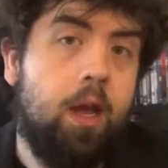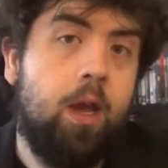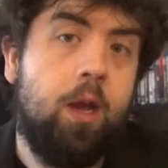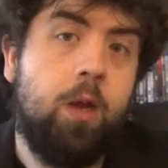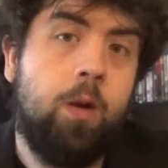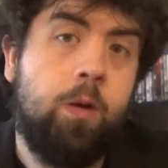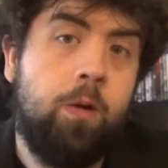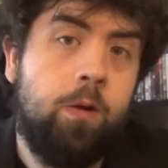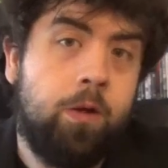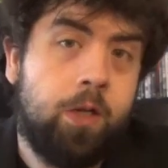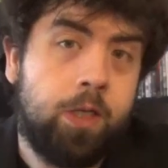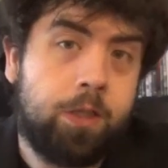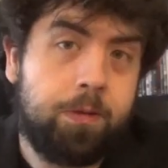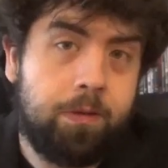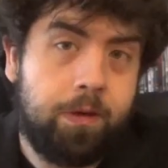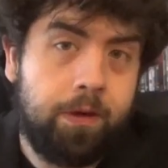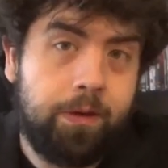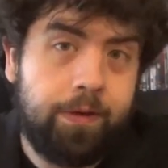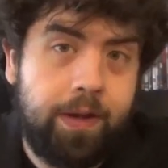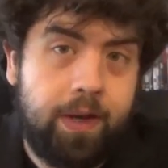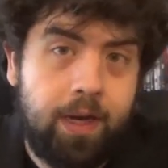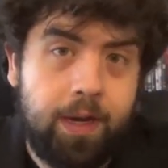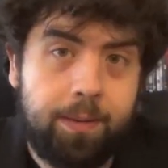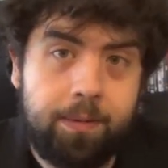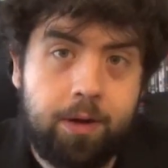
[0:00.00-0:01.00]
who knows where
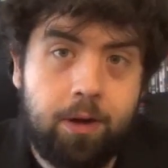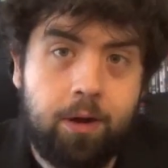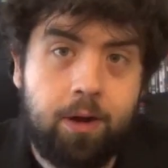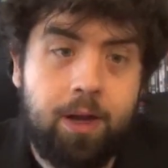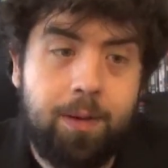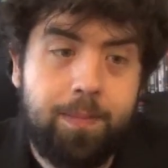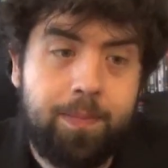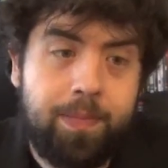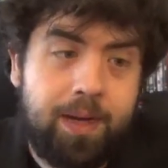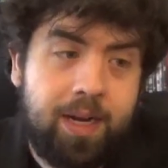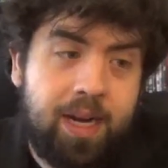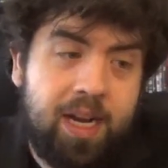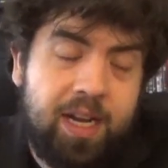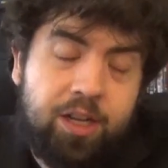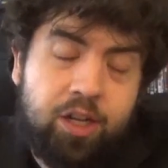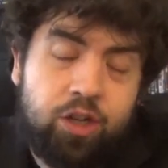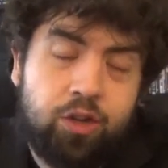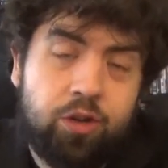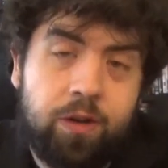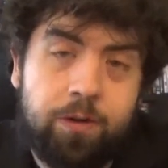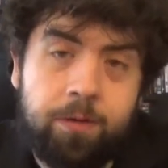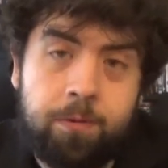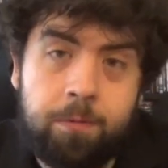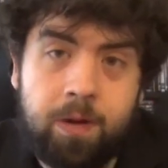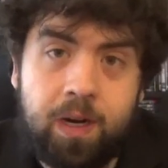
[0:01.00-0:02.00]
it'll end up going, but I
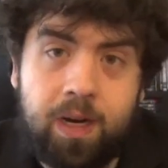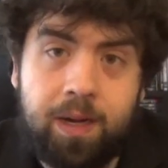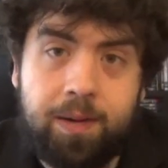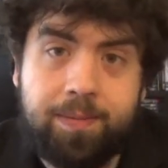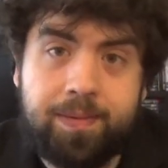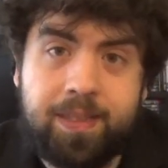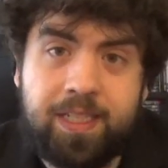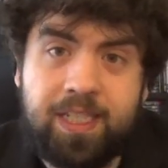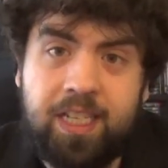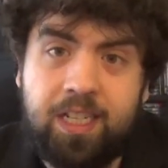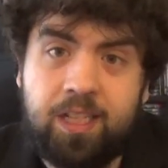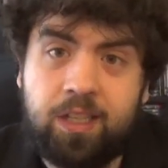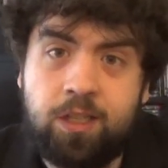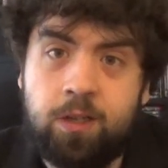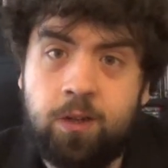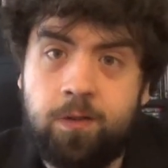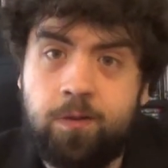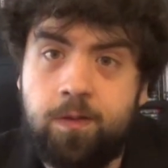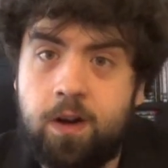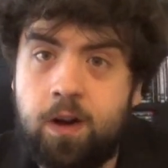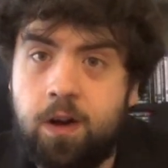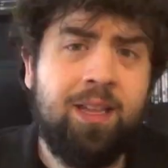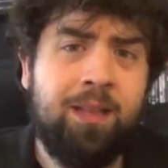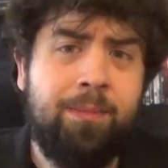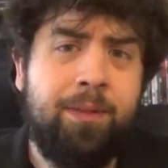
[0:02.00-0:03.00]
enjoy what I've seen so
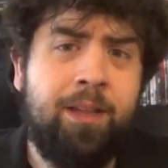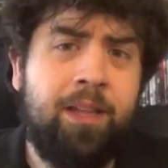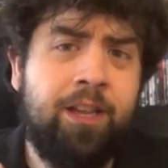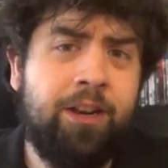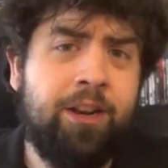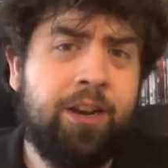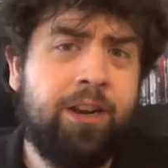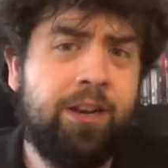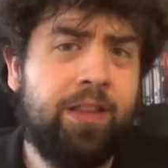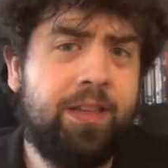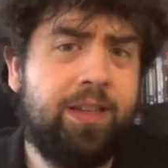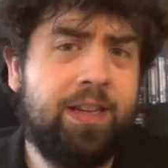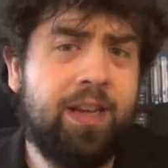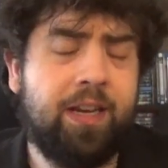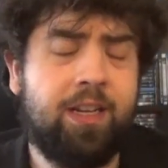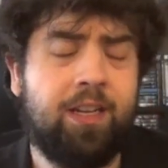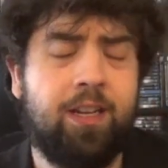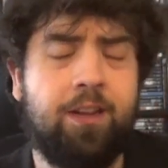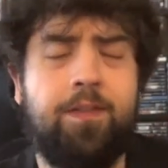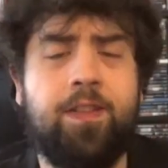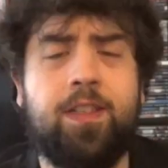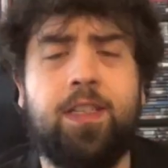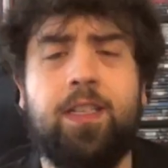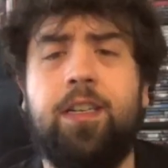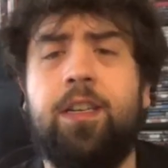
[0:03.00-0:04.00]
far. Millionaire
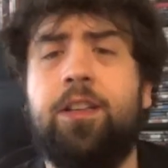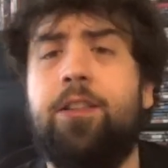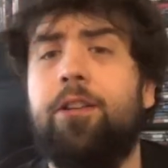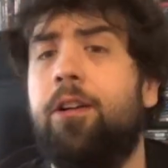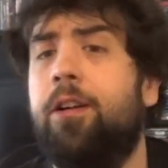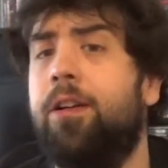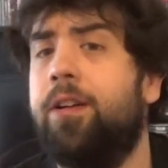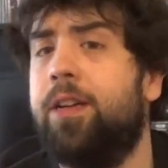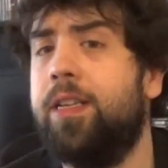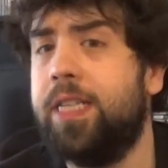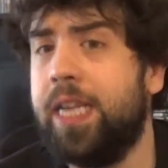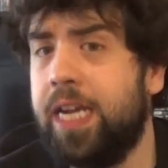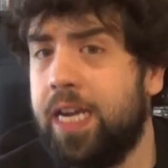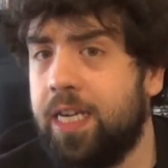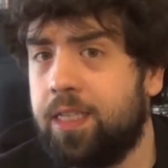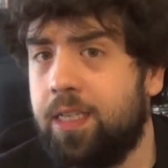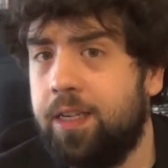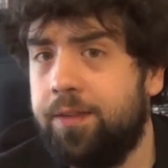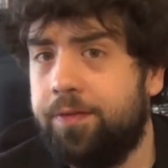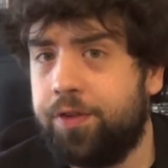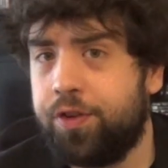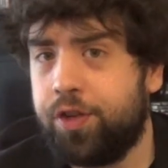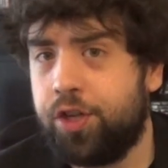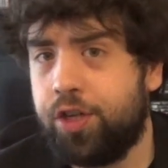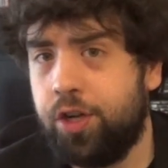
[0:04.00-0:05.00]
Detective is another
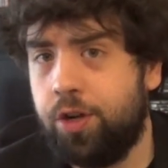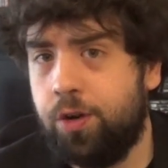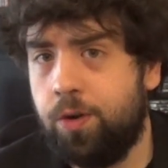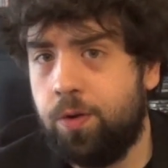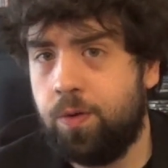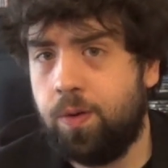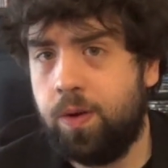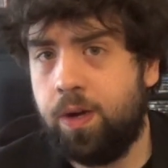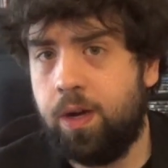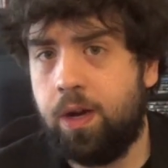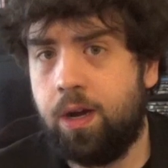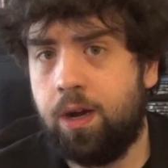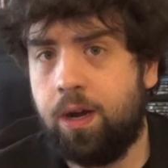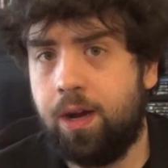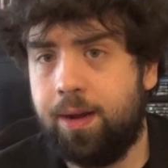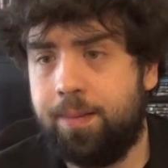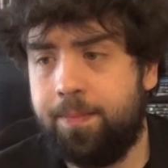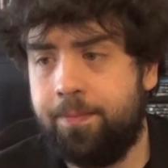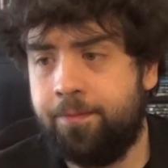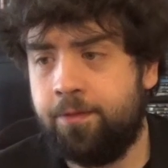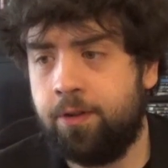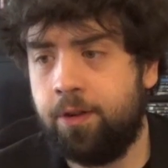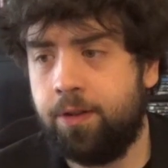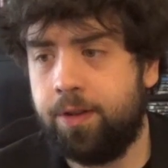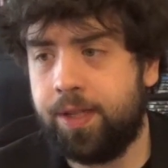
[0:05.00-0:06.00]
detective show
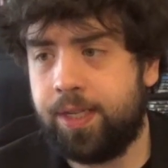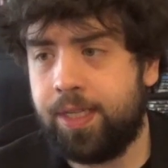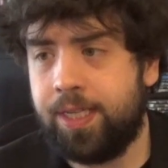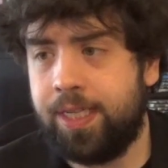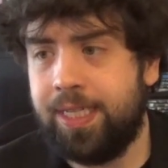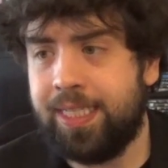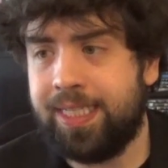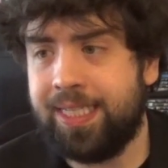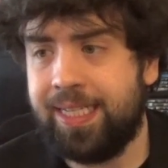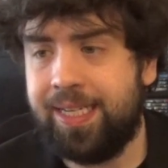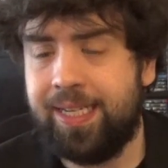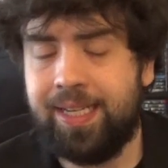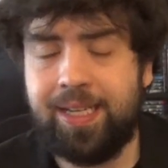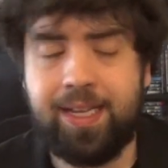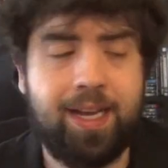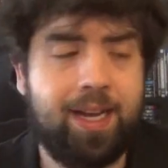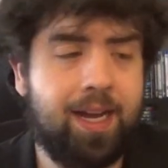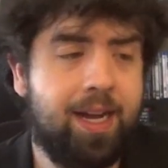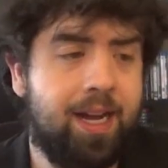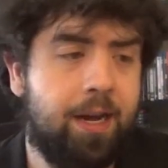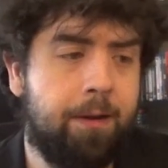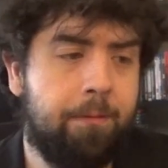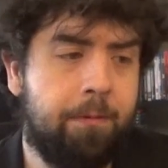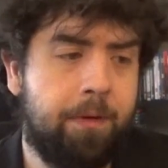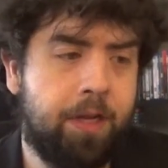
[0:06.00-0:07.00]
for the season,
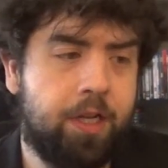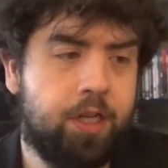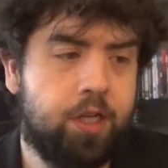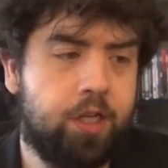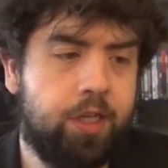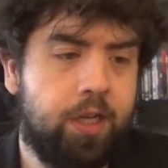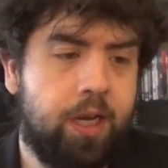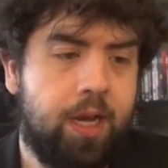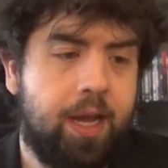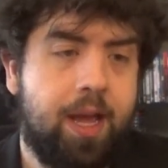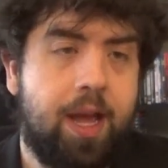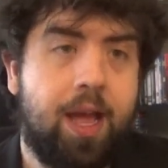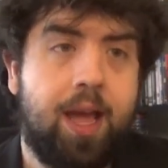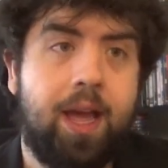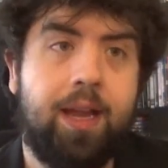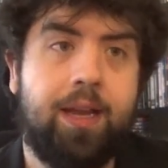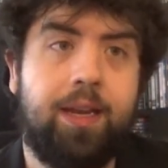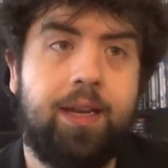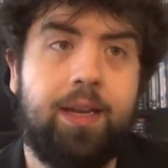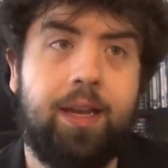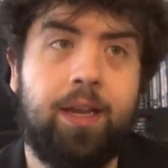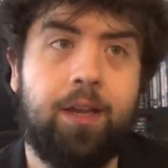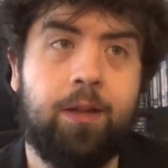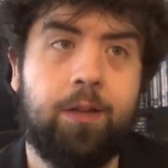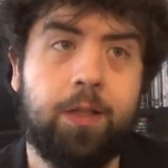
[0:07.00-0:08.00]
which
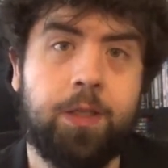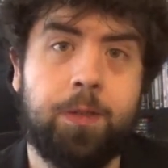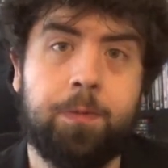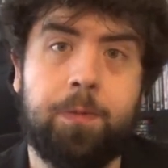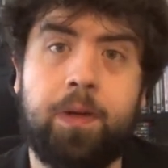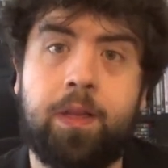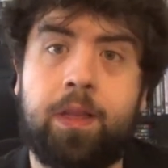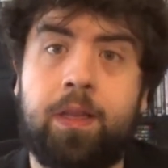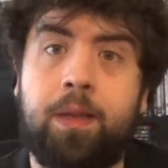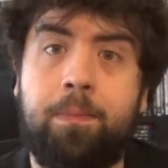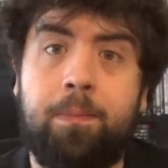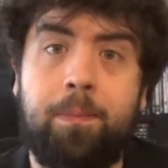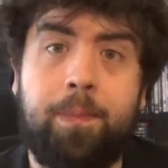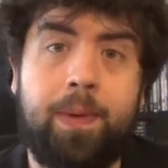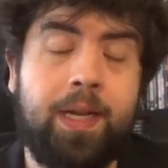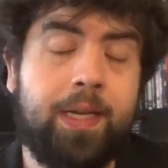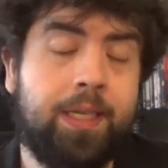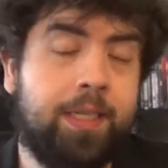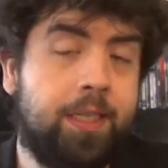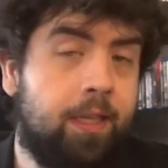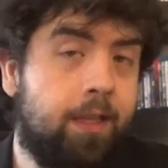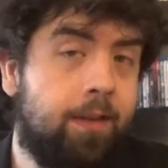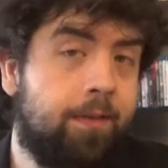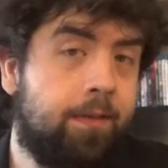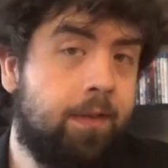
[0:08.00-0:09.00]
deals with,
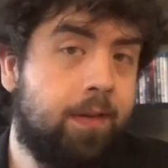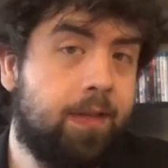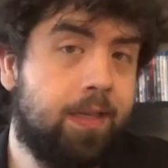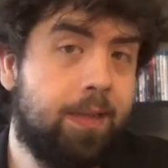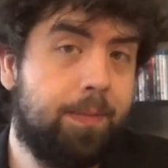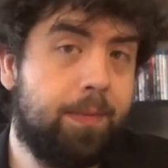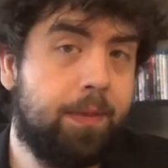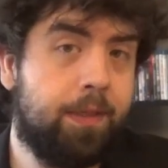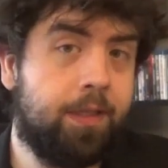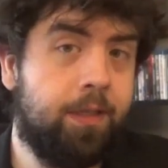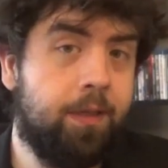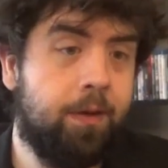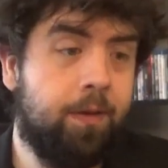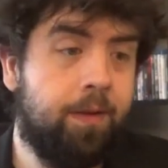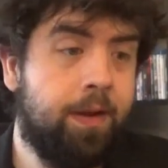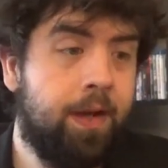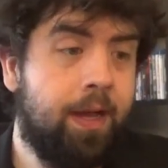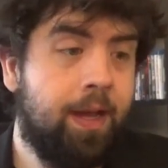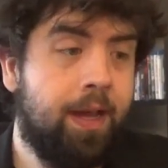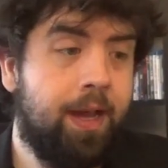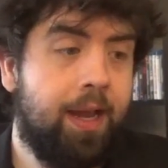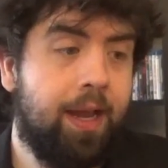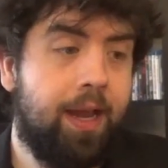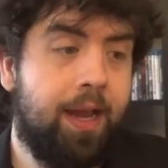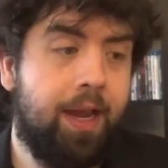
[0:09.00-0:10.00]
based on the first episode,
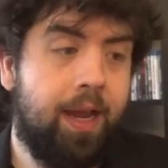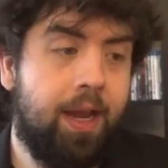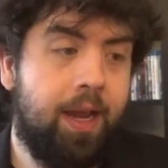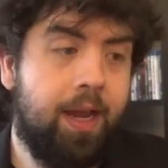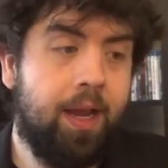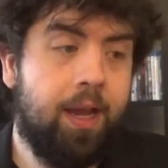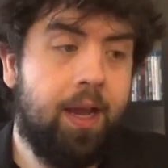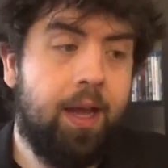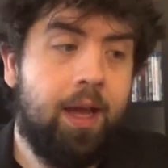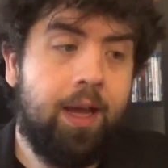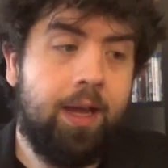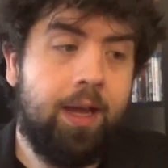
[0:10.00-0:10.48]
a